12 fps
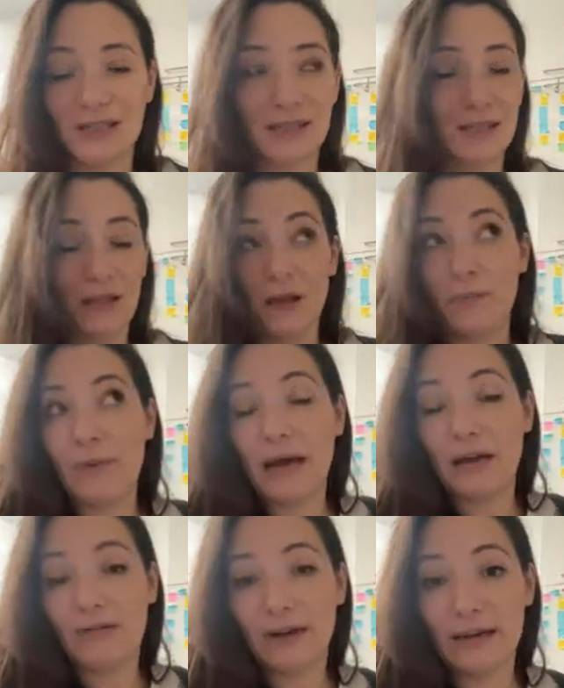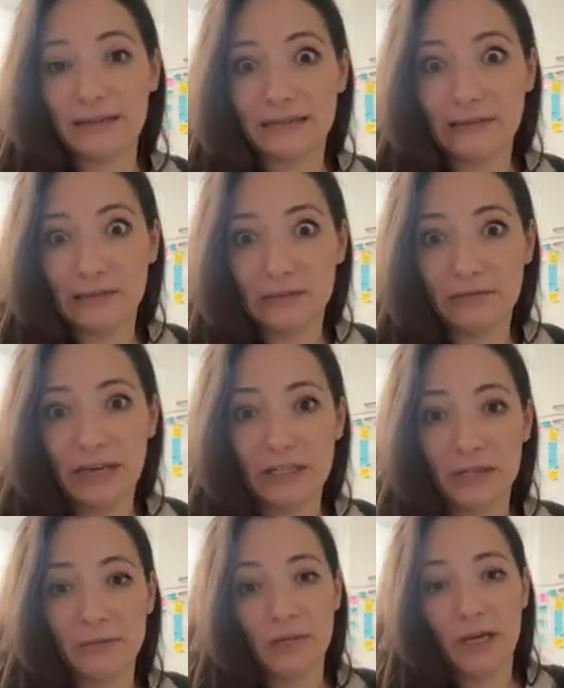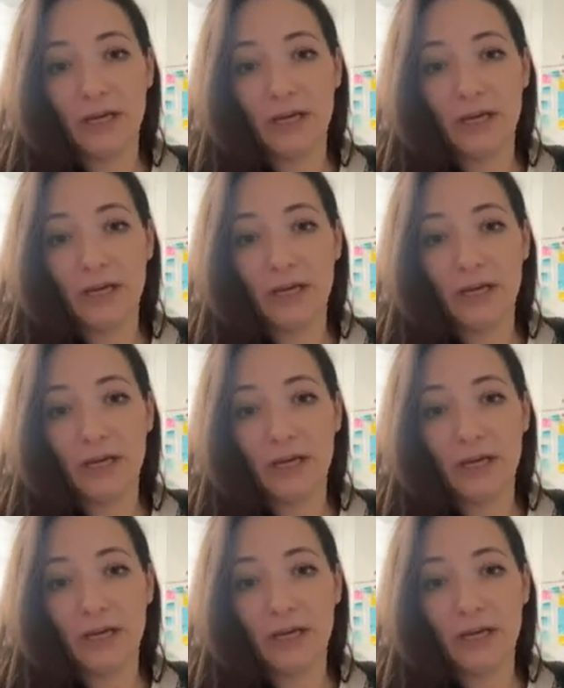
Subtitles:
the background is, random,